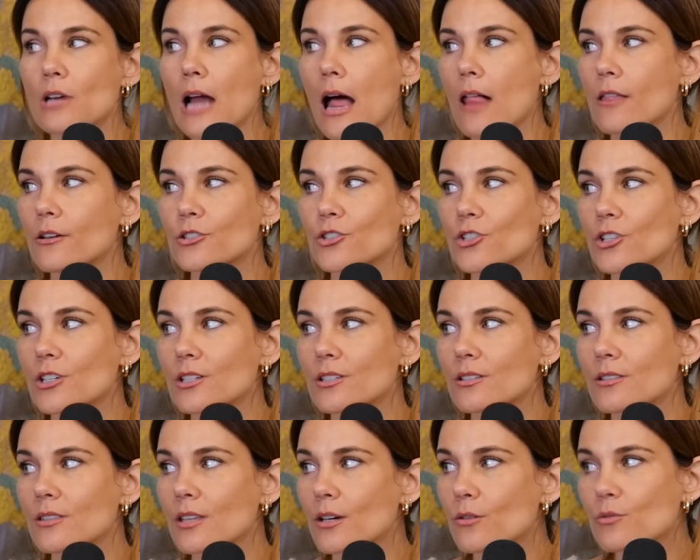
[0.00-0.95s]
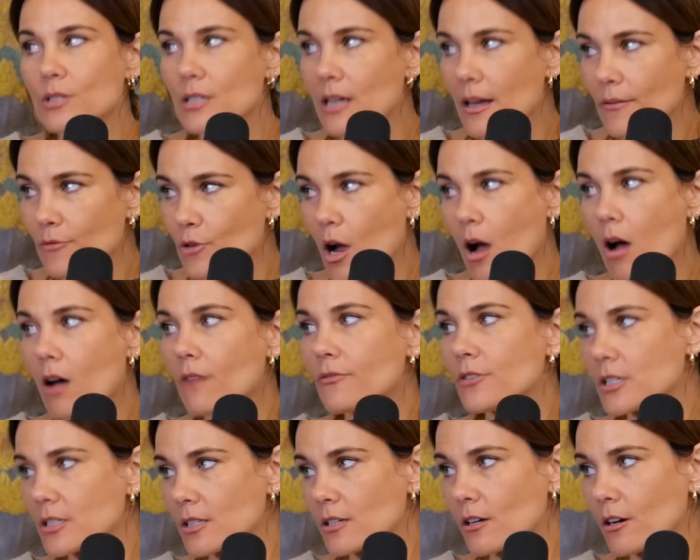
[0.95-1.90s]
food allergies? There was never,
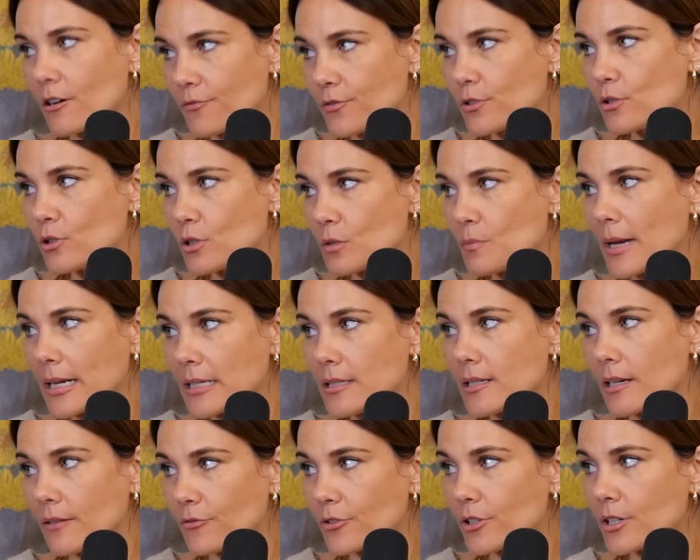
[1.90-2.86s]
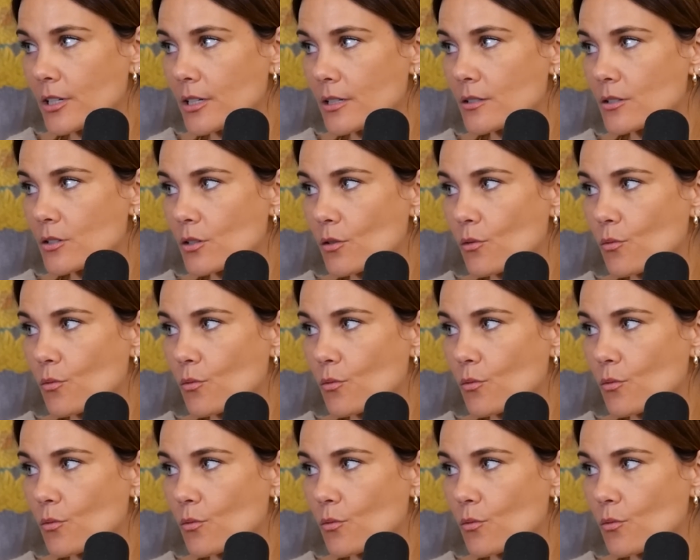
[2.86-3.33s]
obviously our food's made different.